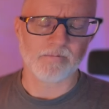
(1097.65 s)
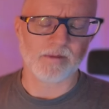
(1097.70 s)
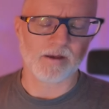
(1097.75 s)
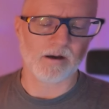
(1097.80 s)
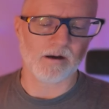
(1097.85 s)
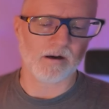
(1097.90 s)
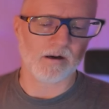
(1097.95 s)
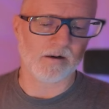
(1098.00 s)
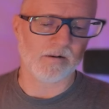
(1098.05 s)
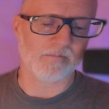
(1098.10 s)

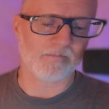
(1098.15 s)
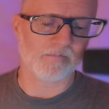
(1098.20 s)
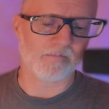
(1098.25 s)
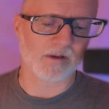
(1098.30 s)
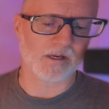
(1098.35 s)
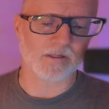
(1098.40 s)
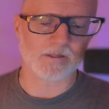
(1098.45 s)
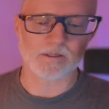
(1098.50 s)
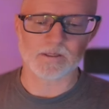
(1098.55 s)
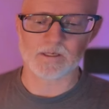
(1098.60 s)
um,
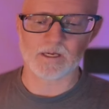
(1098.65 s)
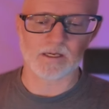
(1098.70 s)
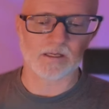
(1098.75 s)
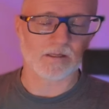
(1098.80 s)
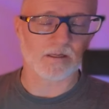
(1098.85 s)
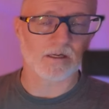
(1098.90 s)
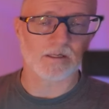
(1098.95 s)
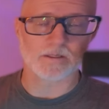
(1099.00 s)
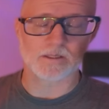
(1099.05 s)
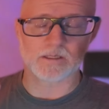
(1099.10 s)
because it, it
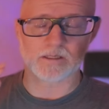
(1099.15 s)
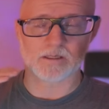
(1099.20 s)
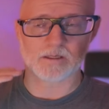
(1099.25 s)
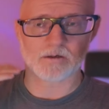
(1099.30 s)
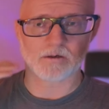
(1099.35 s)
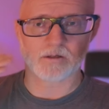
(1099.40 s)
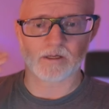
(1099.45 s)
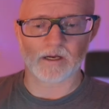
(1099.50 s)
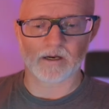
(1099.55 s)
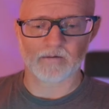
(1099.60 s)
does. It
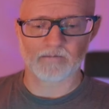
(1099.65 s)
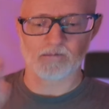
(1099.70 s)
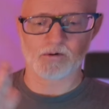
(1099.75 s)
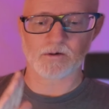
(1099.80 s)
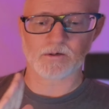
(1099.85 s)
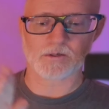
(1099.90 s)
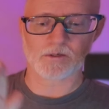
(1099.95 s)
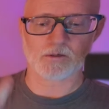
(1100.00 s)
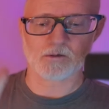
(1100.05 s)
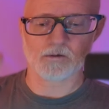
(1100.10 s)
literally
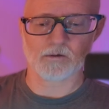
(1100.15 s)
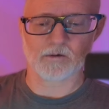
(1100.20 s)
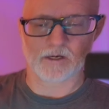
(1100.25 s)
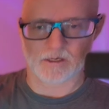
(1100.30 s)
inverts you.